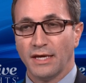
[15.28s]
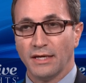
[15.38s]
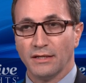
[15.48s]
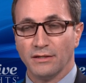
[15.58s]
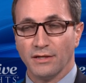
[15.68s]

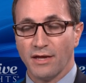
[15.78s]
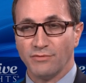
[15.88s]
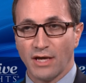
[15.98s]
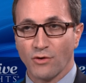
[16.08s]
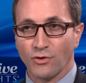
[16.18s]
and uh,
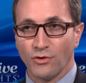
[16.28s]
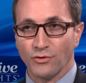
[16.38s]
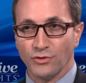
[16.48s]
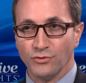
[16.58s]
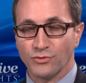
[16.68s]
heavy alcohol
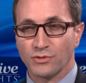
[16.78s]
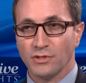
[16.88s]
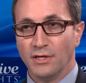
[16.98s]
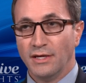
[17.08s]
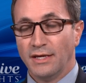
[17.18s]
use,
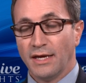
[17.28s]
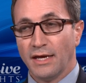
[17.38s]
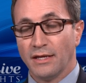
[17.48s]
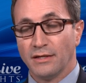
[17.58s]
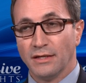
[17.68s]

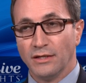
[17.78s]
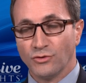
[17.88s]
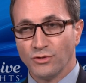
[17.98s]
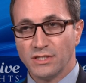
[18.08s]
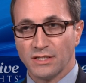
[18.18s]
and an
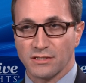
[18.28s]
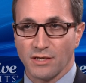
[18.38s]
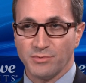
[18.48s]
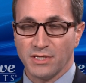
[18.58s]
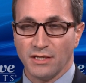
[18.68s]
increasing
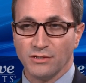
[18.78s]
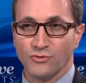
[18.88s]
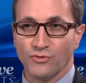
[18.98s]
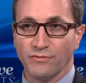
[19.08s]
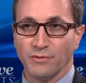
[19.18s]
subset is
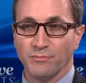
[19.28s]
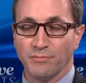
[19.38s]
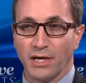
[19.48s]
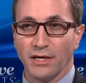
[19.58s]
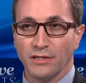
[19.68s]
driven
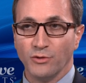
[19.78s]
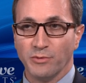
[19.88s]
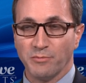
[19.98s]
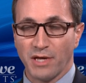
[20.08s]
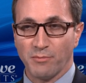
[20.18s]
by
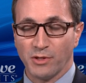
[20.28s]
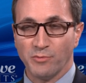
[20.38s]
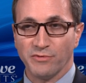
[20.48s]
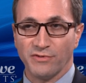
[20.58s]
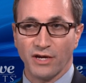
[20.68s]
human
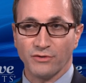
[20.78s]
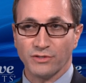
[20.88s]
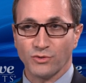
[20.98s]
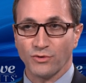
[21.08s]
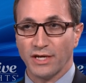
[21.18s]

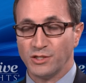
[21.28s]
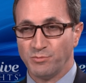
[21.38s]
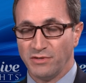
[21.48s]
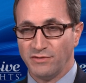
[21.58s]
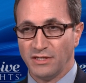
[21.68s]
papillomavirus or
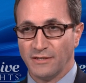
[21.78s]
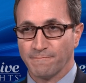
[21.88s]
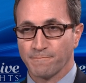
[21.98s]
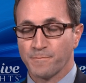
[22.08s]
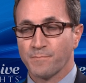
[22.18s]
HPV.
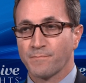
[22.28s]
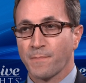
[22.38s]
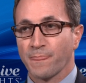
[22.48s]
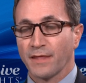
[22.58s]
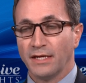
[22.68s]

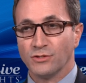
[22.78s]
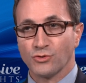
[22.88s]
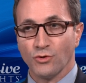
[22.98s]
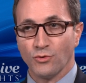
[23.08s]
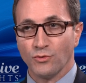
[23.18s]
And
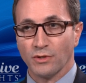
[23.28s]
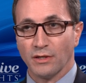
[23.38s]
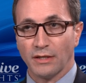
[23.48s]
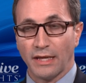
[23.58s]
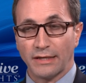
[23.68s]
so,
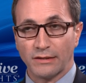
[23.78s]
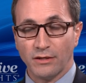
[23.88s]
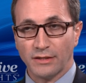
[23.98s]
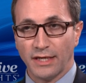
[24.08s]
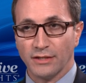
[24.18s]
uh, like
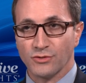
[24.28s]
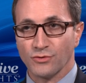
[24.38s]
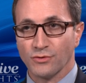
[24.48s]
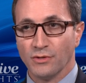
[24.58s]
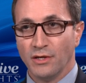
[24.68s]
lung
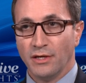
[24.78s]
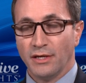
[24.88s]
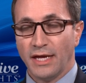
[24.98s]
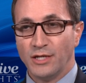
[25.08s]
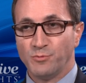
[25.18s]
cancer,
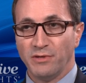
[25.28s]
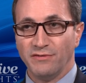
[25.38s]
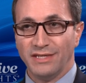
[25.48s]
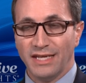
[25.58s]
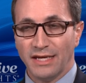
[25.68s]

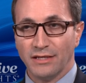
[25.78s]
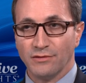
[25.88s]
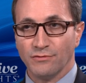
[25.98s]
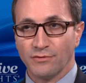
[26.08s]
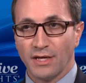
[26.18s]
HPV
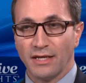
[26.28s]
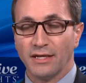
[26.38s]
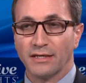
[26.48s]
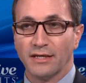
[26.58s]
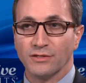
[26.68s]
negative head and
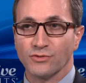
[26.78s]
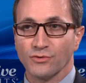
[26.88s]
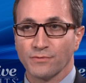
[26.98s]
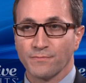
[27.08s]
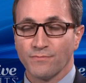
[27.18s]
neck
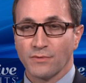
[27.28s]
cancer